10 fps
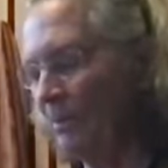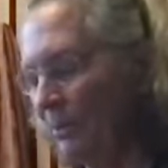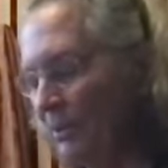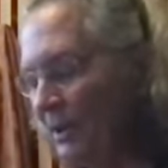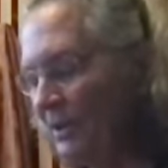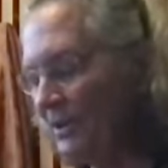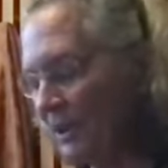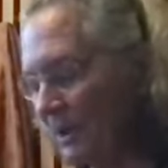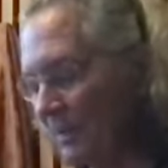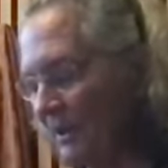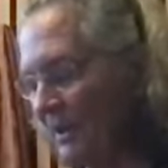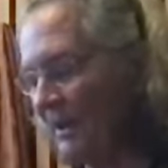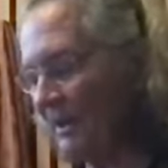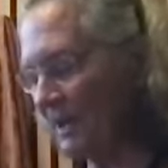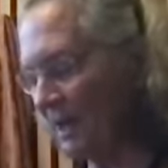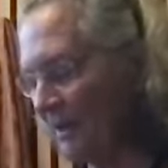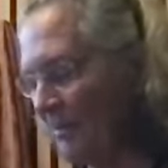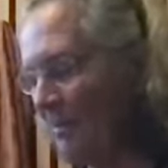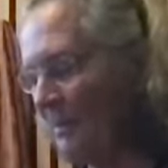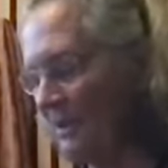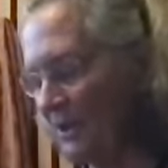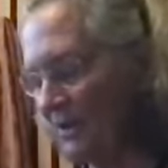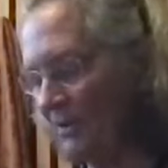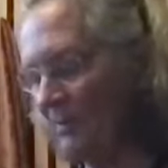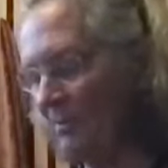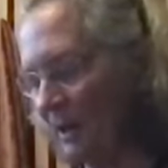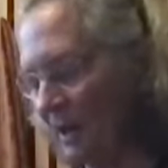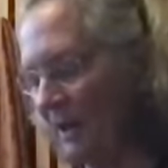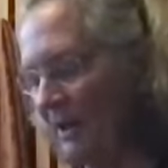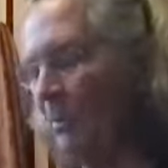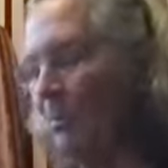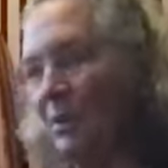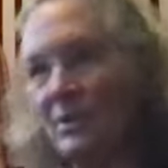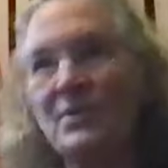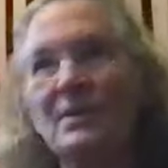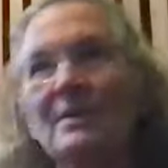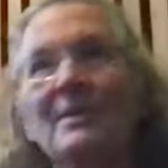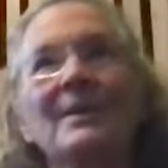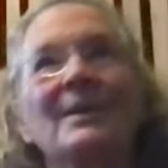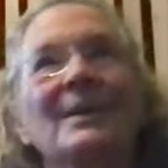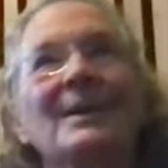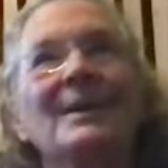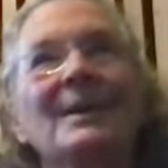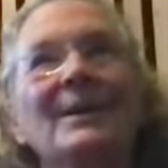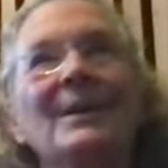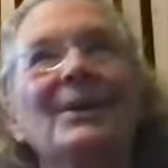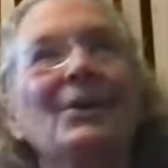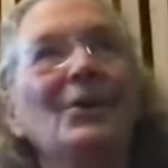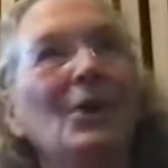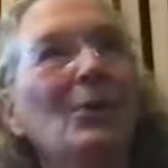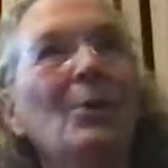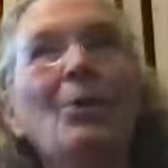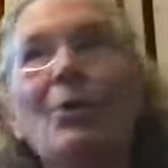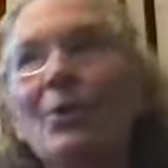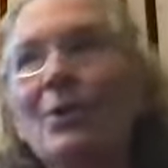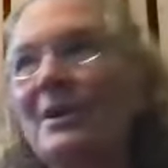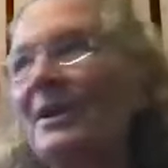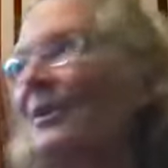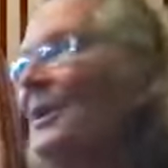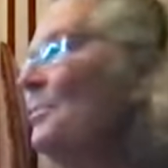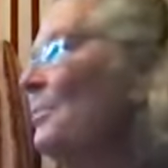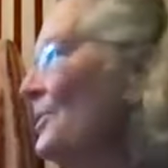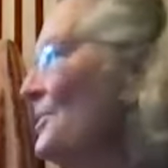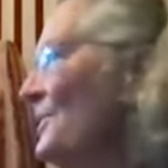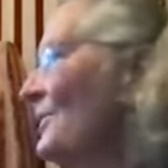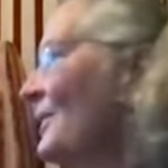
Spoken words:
Buddha Dharma cannot be known by a person. No ordinary person